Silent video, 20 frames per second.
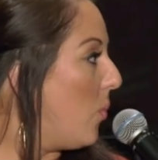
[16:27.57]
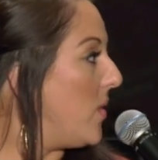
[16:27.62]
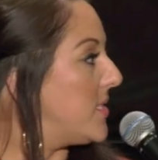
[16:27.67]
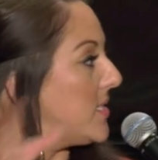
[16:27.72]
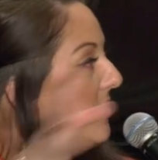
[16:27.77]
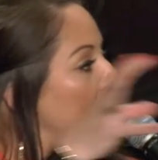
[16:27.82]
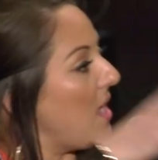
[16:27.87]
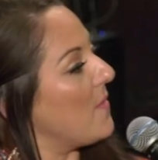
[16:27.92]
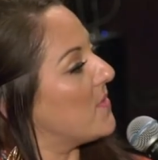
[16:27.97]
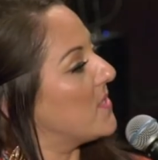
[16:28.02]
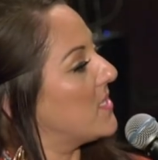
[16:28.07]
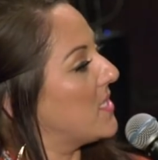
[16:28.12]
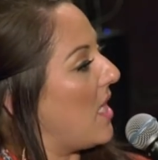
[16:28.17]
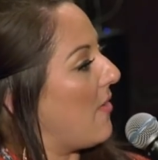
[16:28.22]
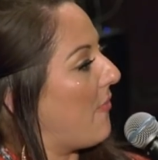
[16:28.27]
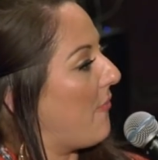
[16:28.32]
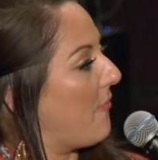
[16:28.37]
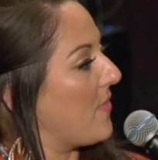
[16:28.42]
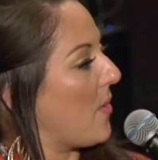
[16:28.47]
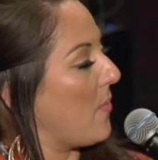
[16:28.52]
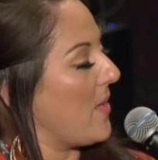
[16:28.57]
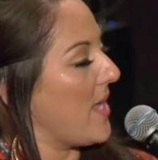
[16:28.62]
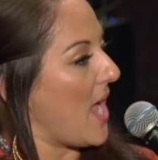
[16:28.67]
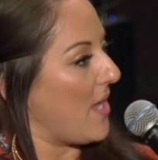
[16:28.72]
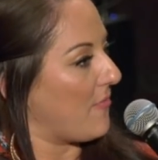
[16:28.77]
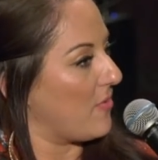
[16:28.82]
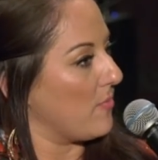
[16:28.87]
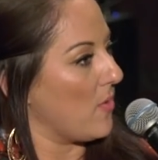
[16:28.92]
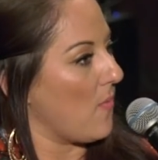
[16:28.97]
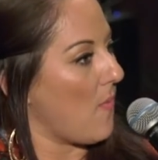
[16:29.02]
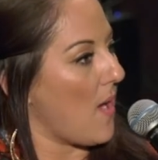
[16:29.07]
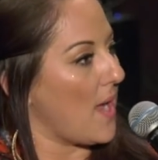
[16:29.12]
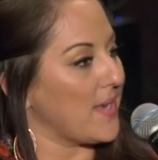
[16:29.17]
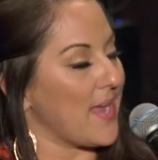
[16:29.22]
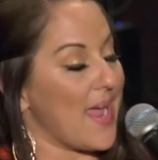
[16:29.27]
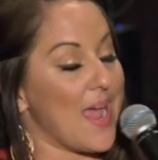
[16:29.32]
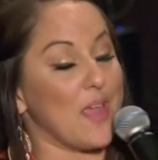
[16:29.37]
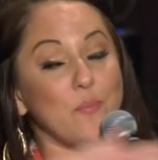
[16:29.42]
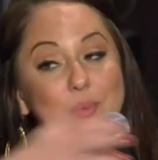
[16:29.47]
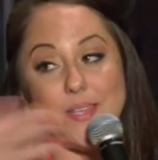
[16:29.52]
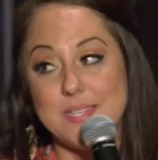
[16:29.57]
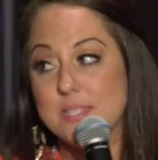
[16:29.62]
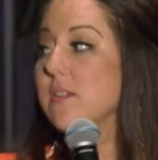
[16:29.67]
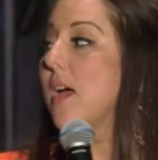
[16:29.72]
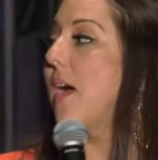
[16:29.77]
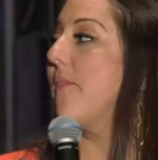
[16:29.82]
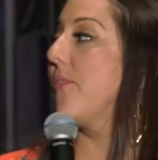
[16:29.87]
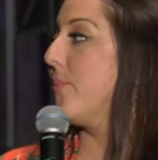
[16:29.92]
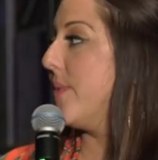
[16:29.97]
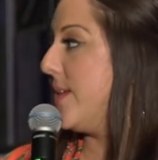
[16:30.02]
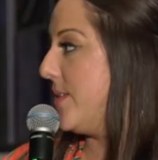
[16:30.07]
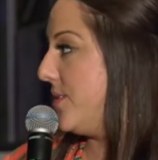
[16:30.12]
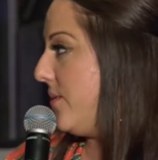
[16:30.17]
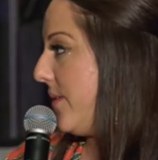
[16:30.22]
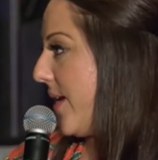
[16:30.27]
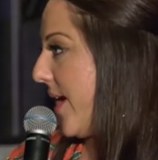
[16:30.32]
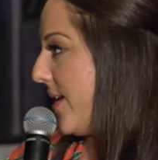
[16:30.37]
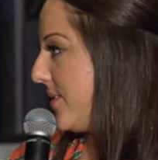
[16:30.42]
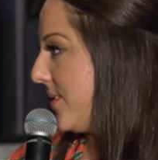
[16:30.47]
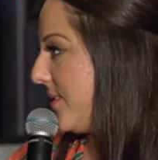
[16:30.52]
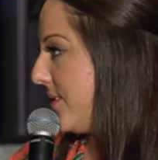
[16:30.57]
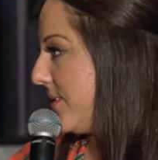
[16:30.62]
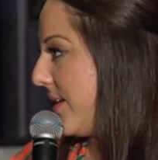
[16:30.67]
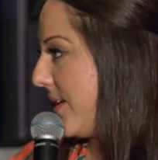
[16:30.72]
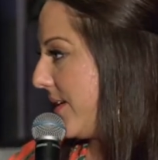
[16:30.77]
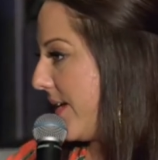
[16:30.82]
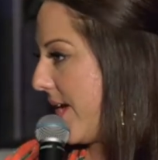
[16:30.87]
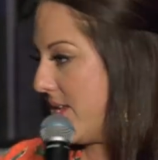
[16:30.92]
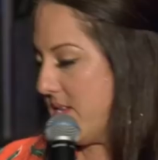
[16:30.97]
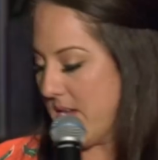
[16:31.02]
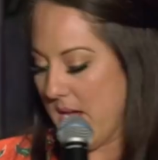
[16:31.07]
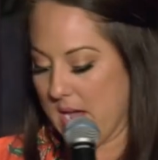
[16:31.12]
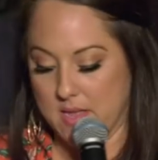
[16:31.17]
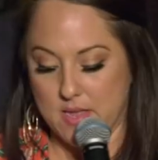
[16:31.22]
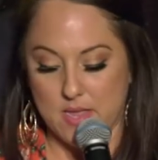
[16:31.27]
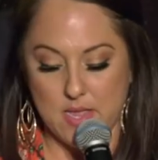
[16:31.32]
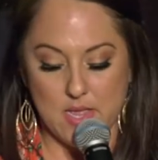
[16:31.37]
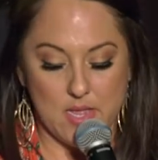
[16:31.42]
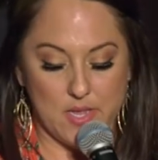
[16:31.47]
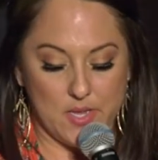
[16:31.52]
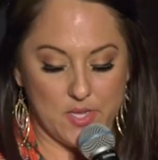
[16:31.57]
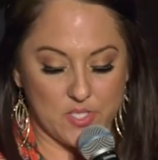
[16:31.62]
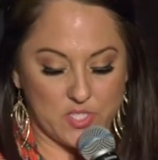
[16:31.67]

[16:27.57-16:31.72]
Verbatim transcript: We still have stuff that we had from Rwanda, and we still have three suitcases in Kenya.